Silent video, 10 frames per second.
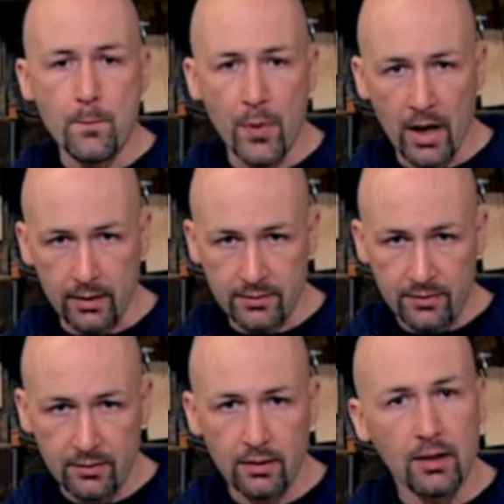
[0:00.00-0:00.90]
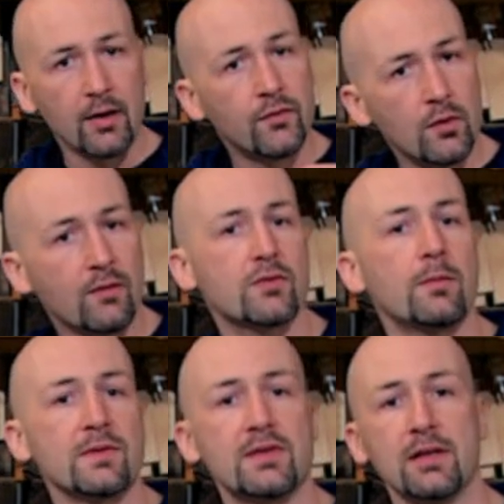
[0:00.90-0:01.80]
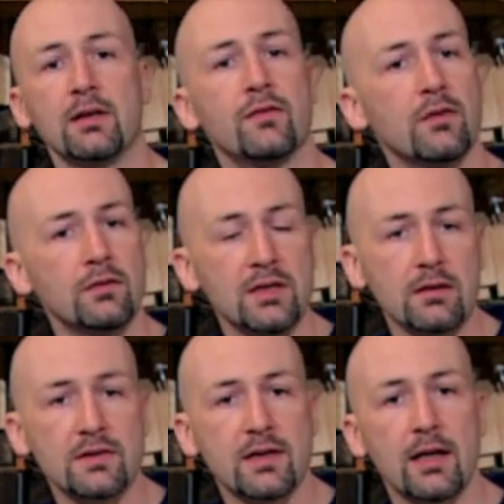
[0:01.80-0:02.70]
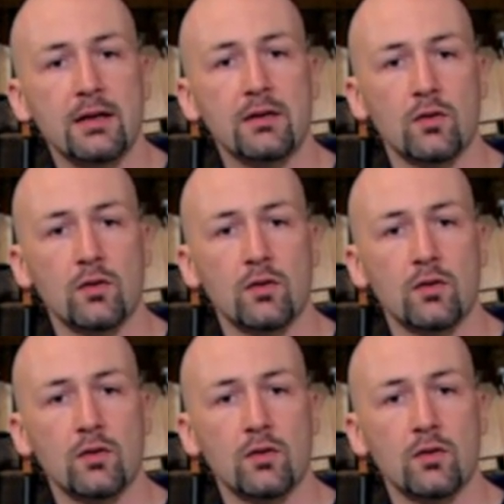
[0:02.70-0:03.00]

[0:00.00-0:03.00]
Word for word: But if you have trouble seeing, if you're nearsighted,